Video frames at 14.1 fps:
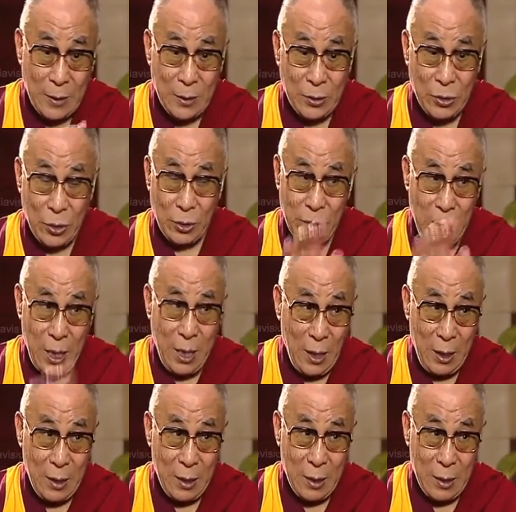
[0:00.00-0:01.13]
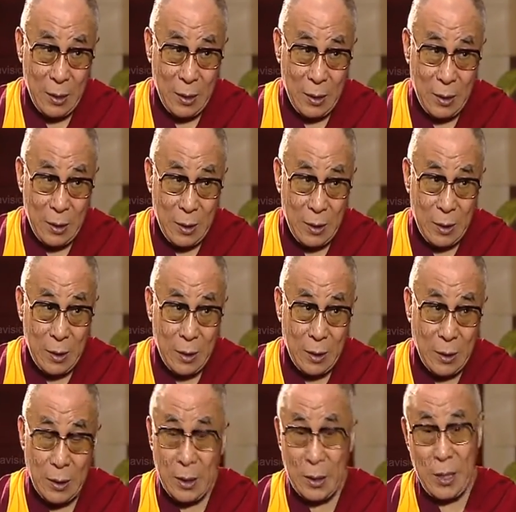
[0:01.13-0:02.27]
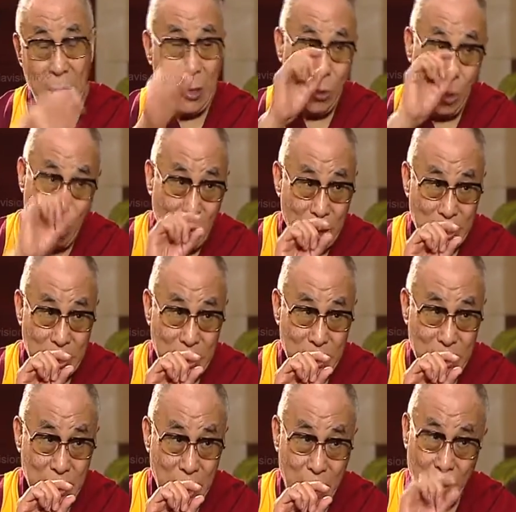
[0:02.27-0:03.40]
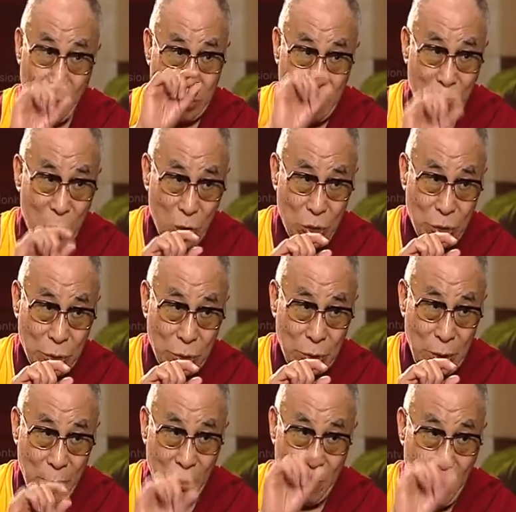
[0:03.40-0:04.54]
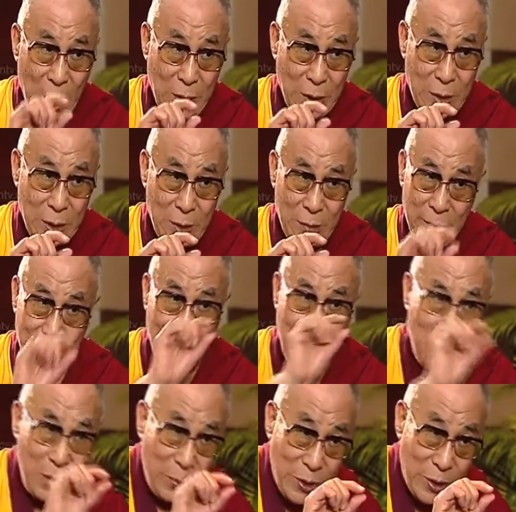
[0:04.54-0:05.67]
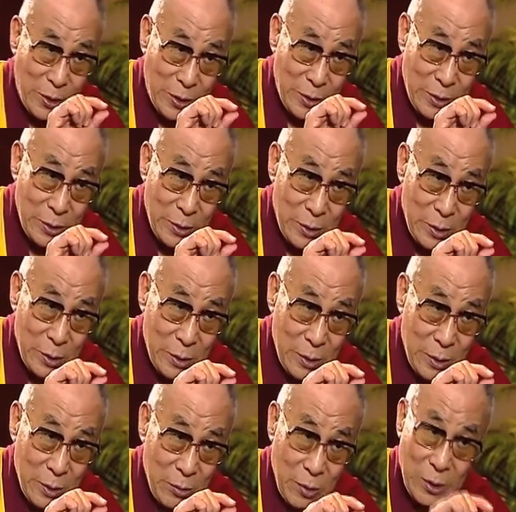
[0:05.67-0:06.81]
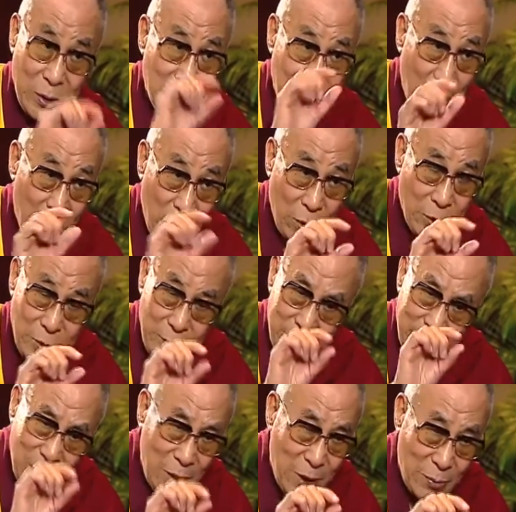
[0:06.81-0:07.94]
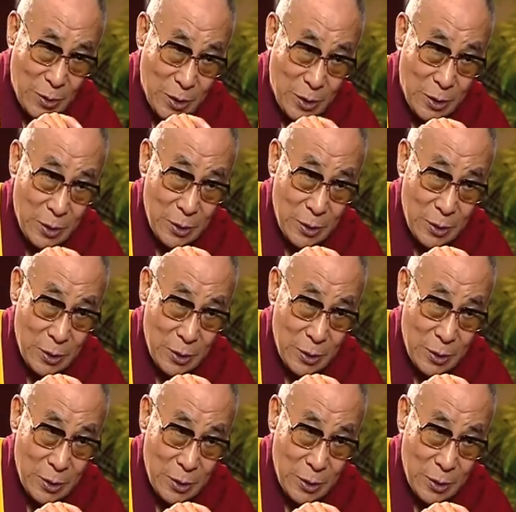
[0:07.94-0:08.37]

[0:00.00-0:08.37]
So their knowledge about emotion, about mind, very limited. Western psychology, very limited.